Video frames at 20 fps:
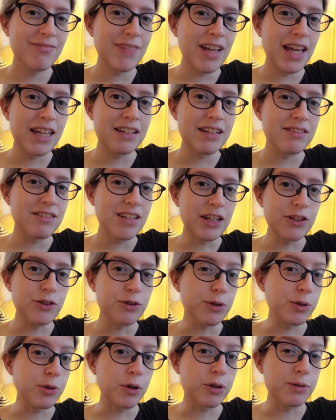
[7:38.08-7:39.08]
And to
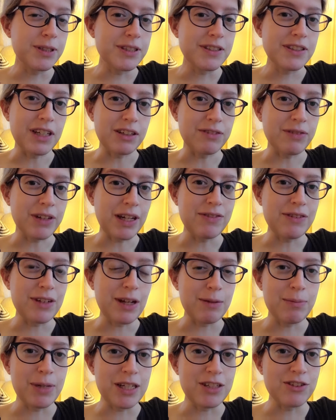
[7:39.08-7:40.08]
reward myself, I have
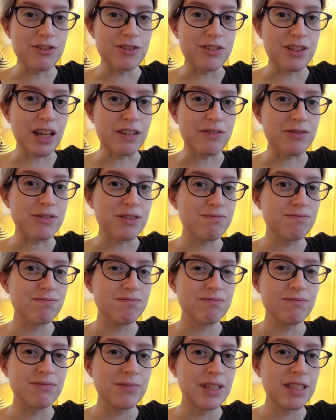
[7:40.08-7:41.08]
10 pages left
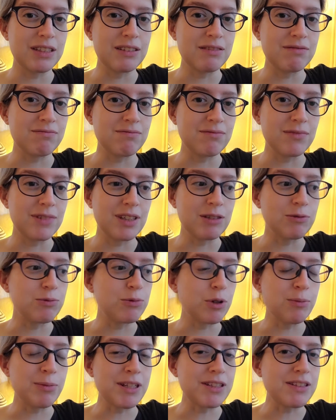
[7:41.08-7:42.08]
in a
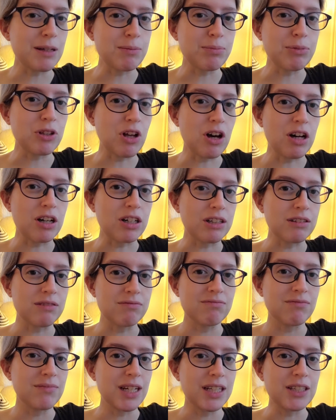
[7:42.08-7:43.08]
romance epilogue,
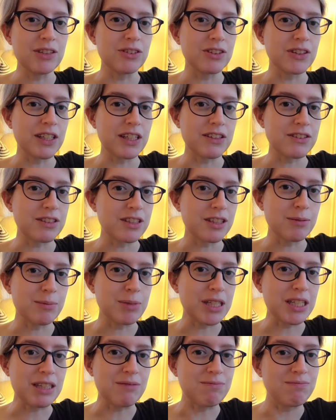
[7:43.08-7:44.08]
and it looks like it's going to
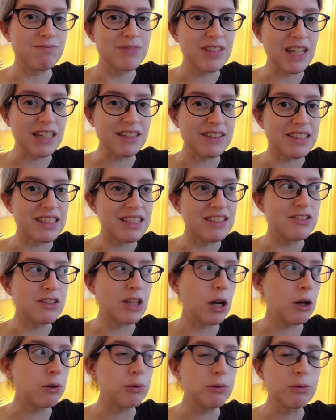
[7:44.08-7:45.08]
be sexy,
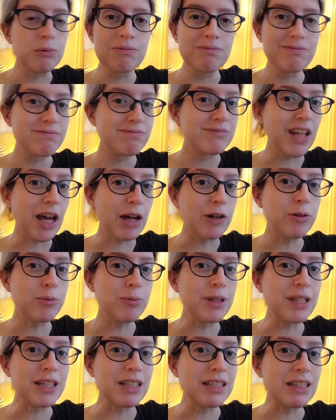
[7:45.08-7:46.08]
so that will
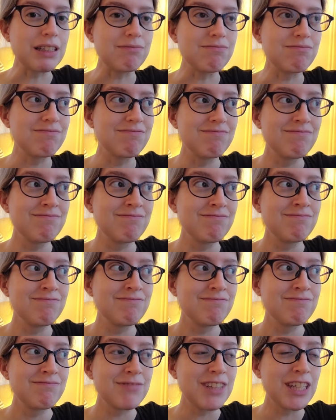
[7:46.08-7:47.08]
be
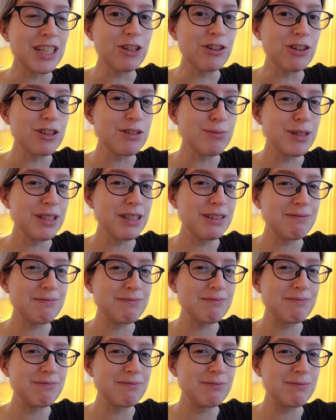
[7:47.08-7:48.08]
encouragement,
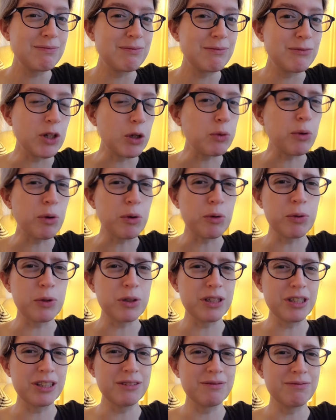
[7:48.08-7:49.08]
a
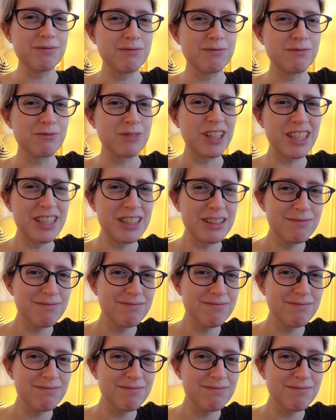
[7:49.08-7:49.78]
reward, right?